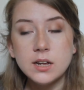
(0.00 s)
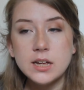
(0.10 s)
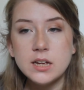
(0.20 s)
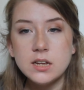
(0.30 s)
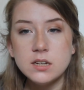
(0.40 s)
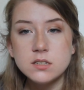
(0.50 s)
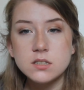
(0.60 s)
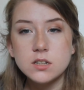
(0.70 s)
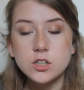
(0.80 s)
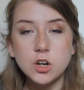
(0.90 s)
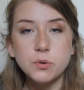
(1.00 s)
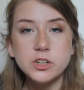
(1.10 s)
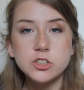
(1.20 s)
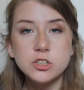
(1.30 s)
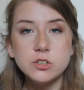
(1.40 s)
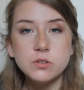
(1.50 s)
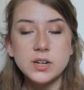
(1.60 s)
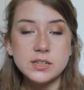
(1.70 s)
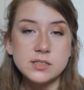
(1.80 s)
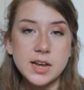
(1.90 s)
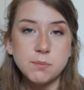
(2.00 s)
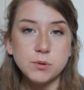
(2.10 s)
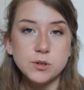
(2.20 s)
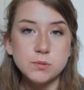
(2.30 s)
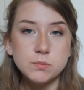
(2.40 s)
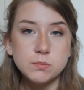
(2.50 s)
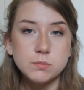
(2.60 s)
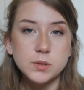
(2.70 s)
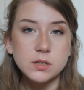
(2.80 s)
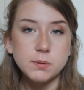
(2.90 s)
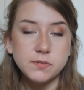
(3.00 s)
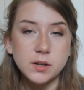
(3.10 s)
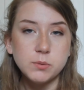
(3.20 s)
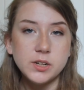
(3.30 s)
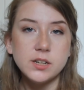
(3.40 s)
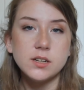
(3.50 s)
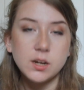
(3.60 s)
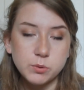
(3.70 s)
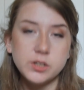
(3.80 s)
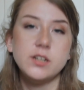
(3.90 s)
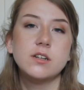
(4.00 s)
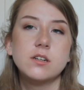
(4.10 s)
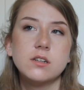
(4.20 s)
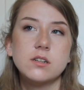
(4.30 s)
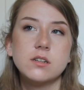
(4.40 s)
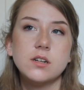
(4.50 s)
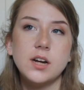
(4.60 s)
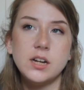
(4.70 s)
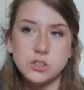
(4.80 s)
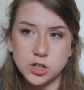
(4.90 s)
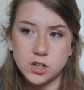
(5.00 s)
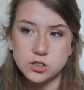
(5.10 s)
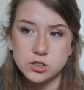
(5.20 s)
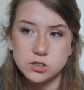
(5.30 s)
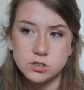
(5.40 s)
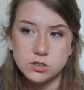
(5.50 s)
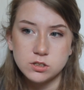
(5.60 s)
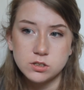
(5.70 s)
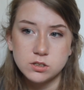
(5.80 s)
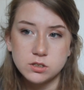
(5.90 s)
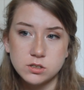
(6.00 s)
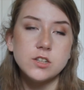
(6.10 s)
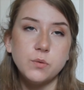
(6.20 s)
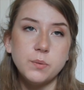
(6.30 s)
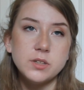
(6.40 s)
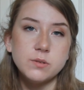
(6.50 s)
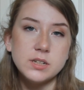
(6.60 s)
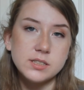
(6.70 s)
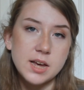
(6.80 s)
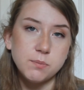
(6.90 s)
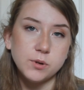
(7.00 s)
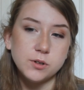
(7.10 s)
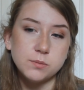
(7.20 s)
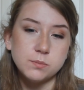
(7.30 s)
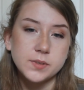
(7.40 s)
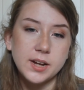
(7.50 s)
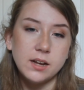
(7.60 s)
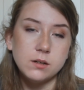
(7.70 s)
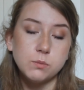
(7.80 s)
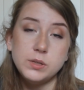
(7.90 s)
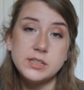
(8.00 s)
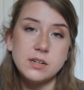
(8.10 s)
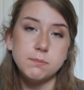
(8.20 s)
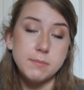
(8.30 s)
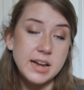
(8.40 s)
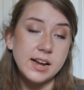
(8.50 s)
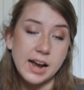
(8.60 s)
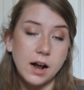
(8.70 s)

is going to an escape room with my family, Emily, and Josh. So we went to an escape room and we didn't make it